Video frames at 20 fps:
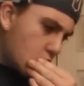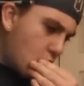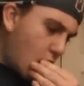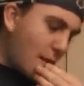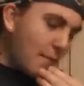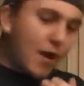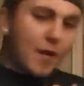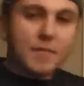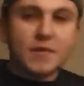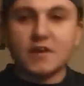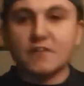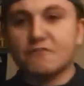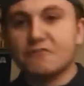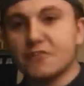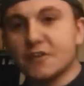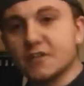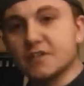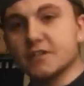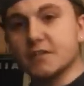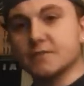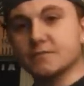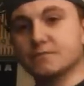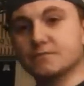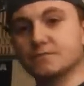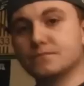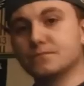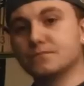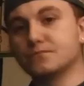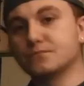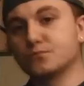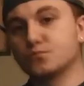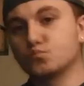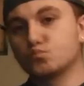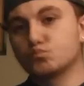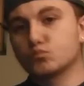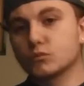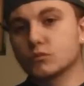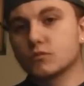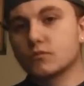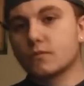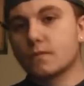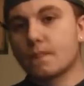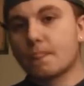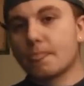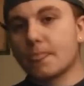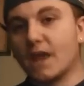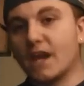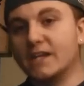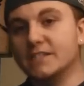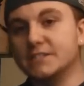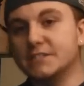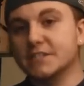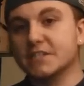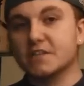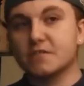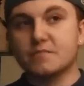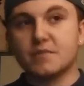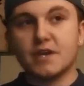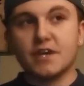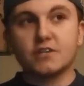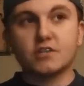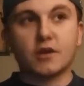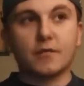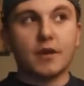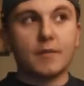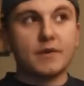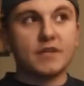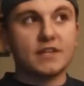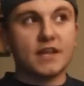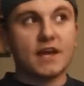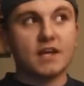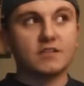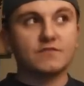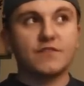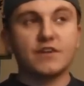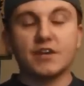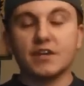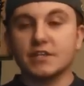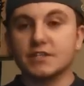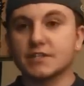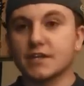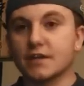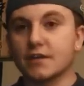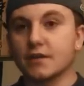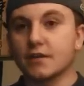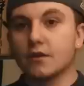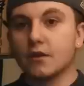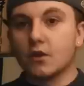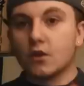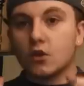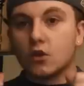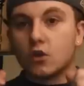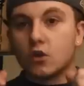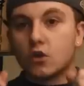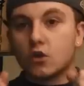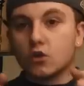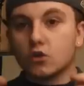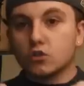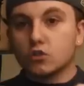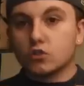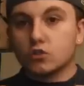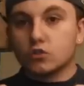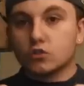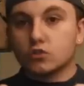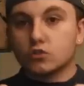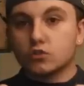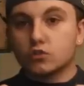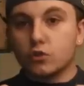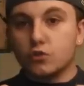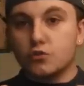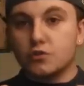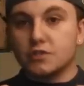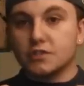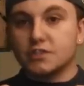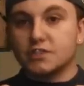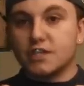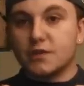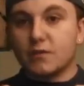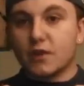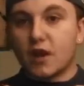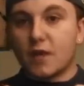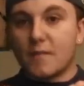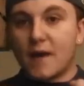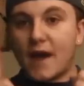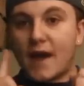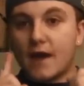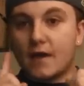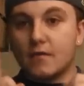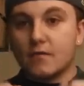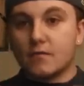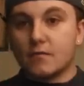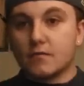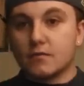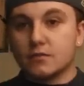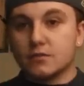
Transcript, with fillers: I might be in Philly. At Chicken Peach, I might be at the Xfinity Center. So you can see where I'm at.